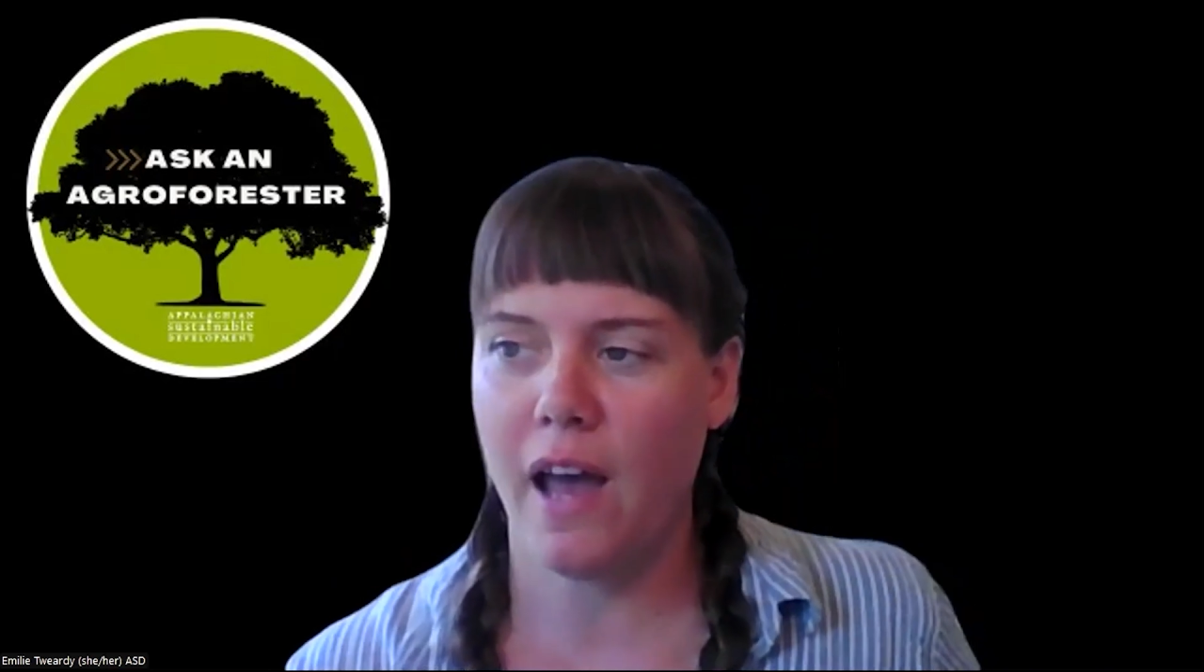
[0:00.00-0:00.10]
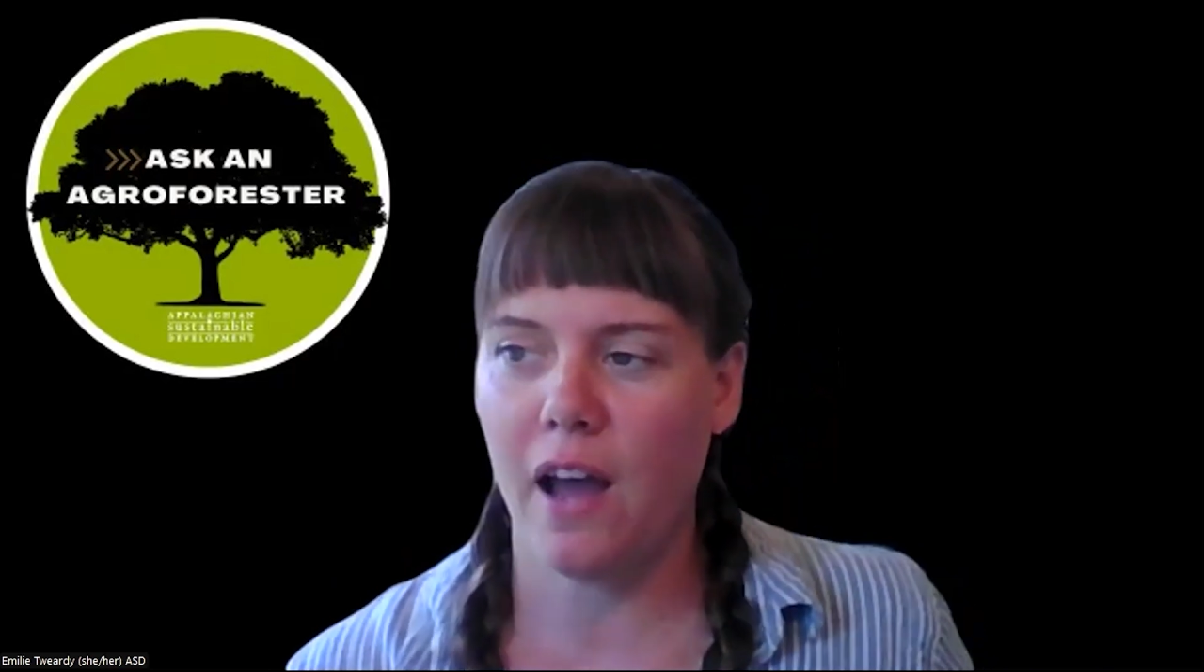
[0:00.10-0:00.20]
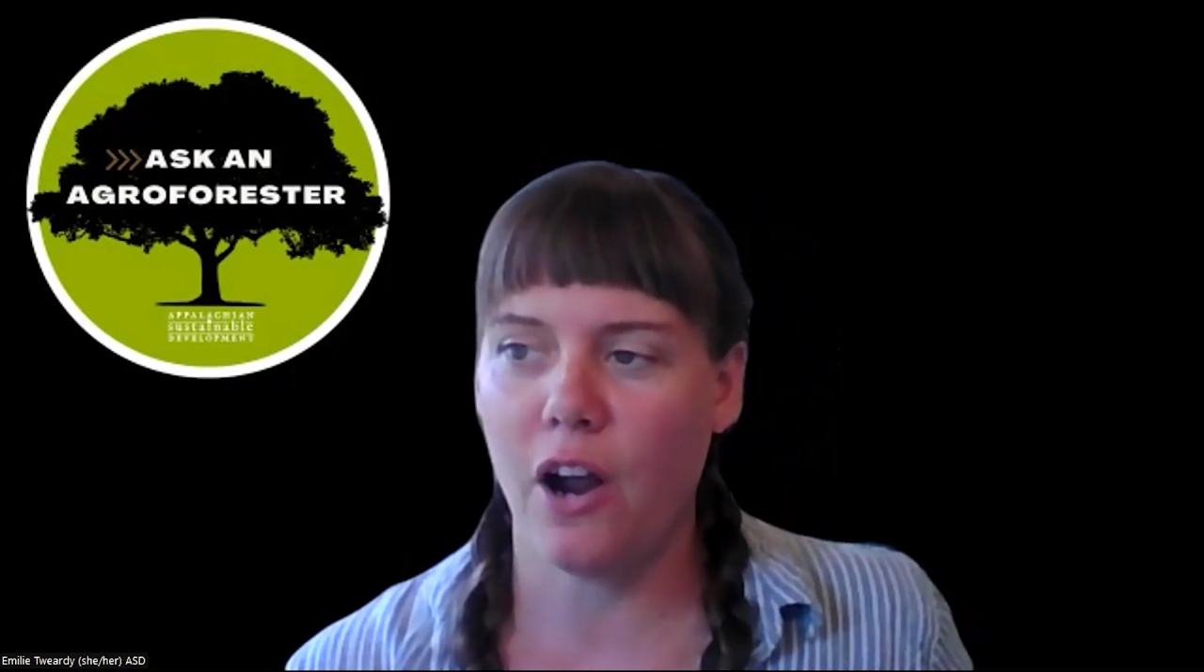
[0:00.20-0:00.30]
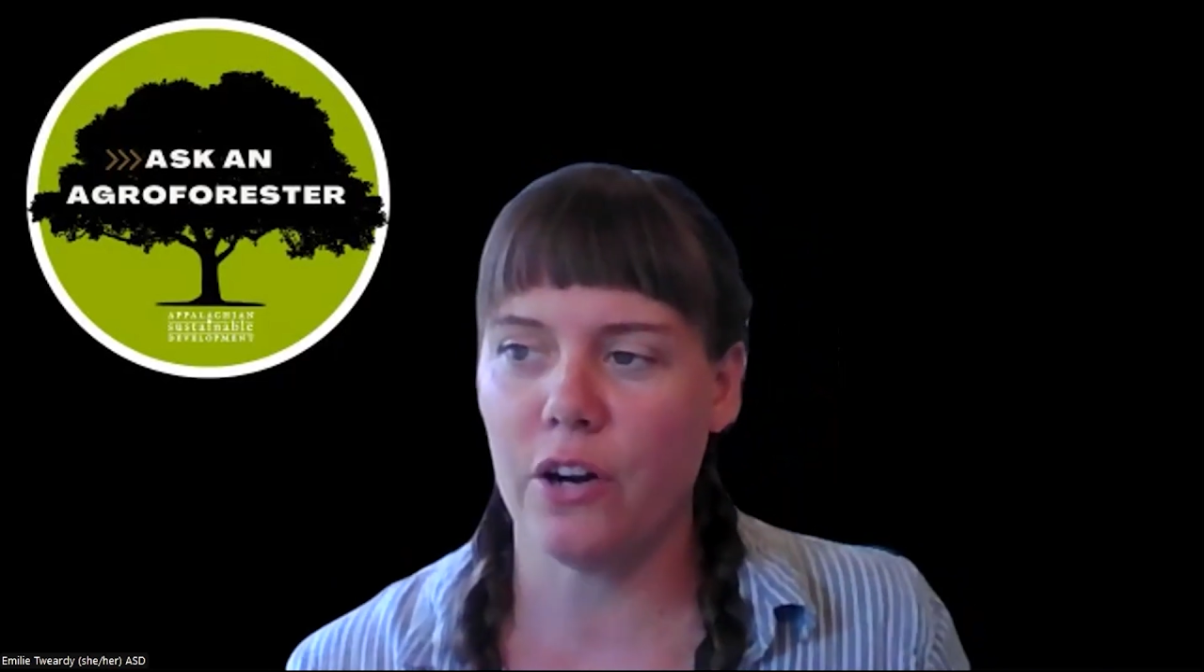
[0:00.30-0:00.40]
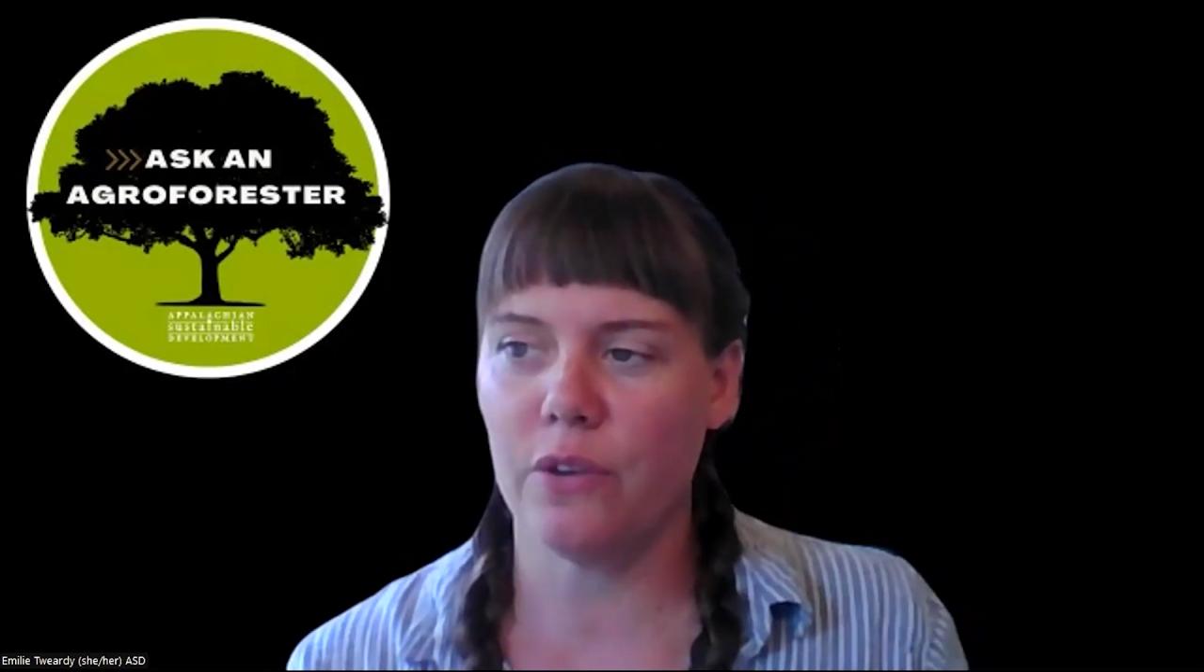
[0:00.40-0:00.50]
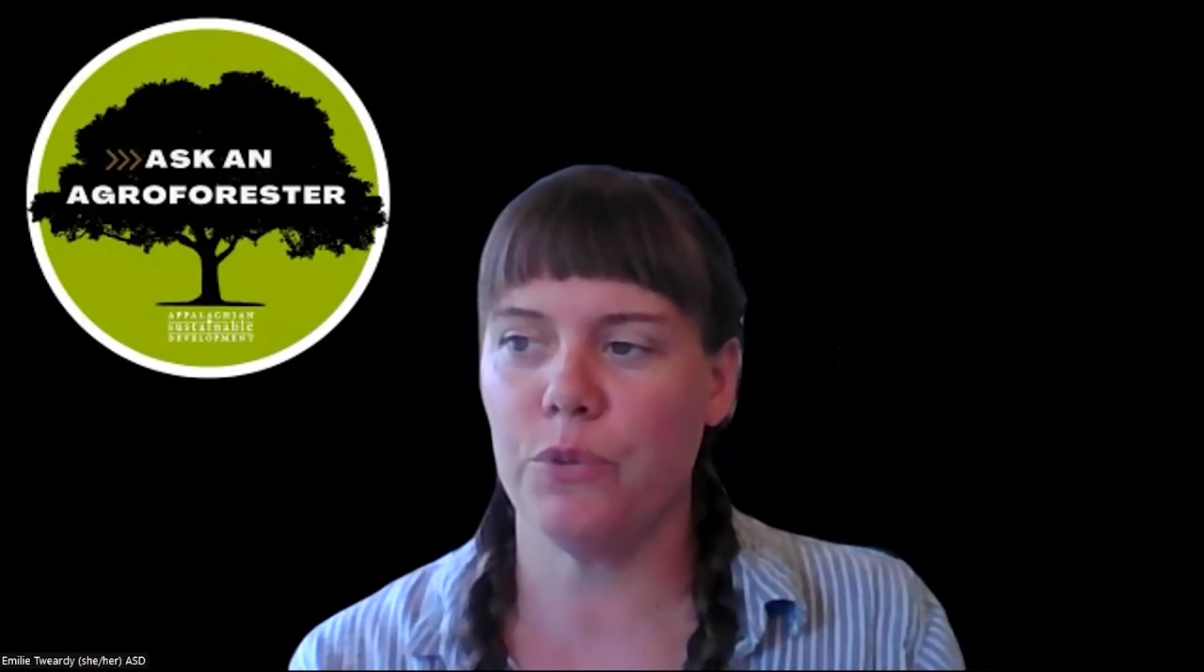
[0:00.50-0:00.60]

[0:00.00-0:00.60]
that,